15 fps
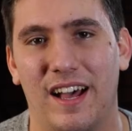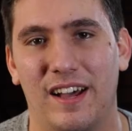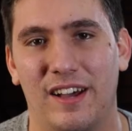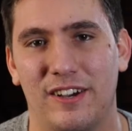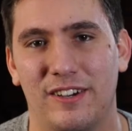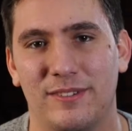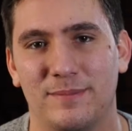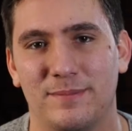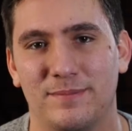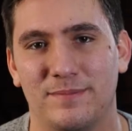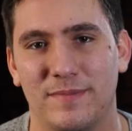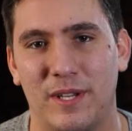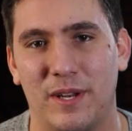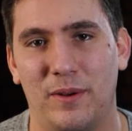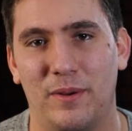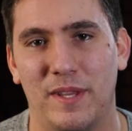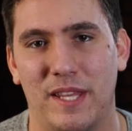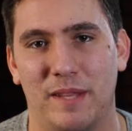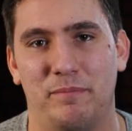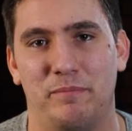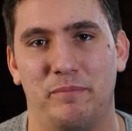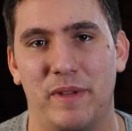and
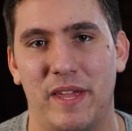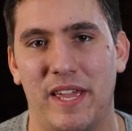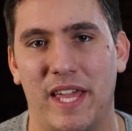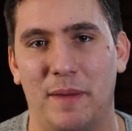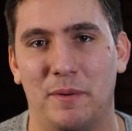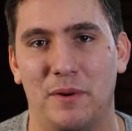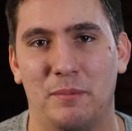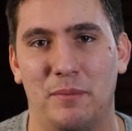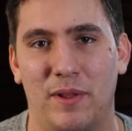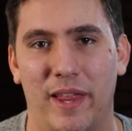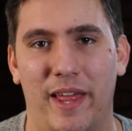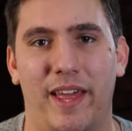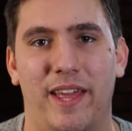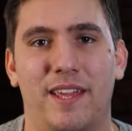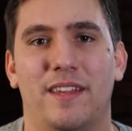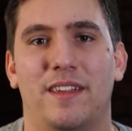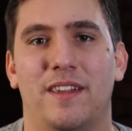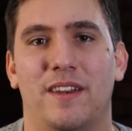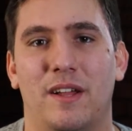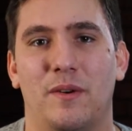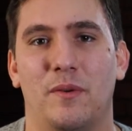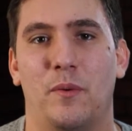then being able to play
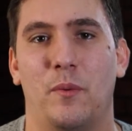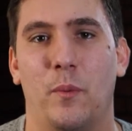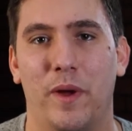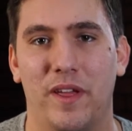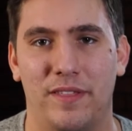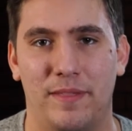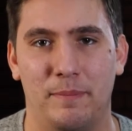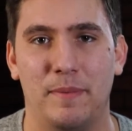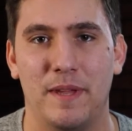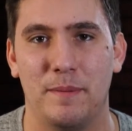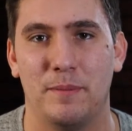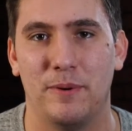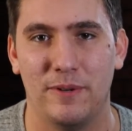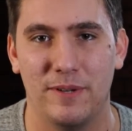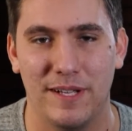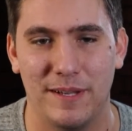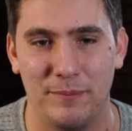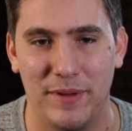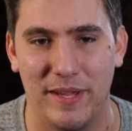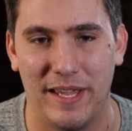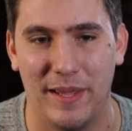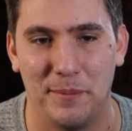with people and
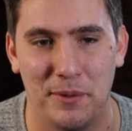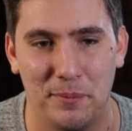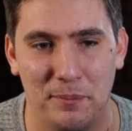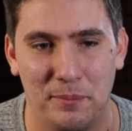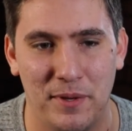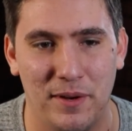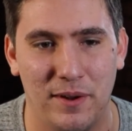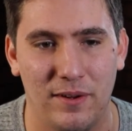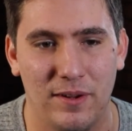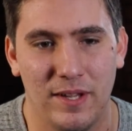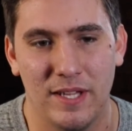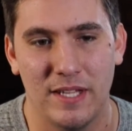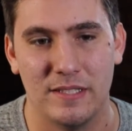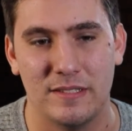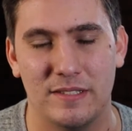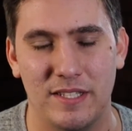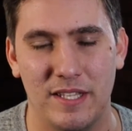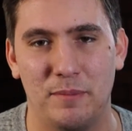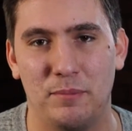being able to see